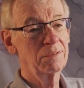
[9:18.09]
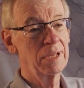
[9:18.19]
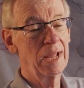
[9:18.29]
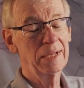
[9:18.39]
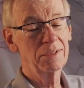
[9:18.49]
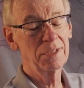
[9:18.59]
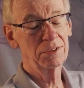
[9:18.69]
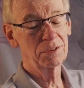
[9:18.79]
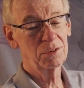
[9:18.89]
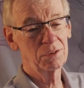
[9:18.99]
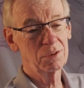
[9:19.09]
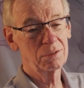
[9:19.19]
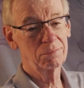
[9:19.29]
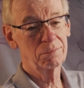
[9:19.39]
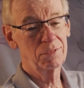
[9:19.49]
I guess that's
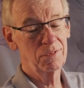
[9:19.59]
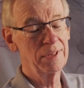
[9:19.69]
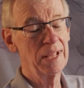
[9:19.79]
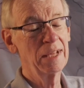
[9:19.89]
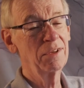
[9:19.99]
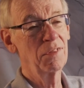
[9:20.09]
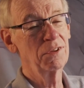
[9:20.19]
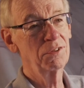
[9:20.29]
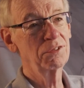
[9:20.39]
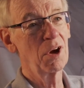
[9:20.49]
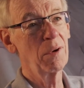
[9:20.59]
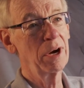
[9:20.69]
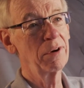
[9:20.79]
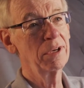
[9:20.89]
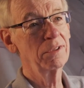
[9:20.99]
the end of the disco
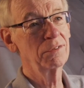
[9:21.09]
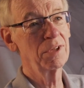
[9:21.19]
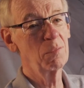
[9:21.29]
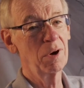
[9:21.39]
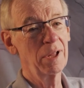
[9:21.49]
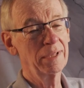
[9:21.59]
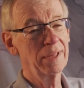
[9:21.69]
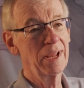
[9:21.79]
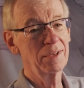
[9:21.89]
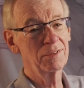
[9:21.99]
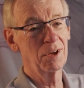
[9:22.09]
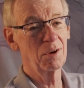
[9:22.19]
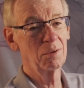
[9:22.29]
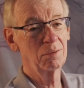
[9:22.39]
era or somewhere like that. So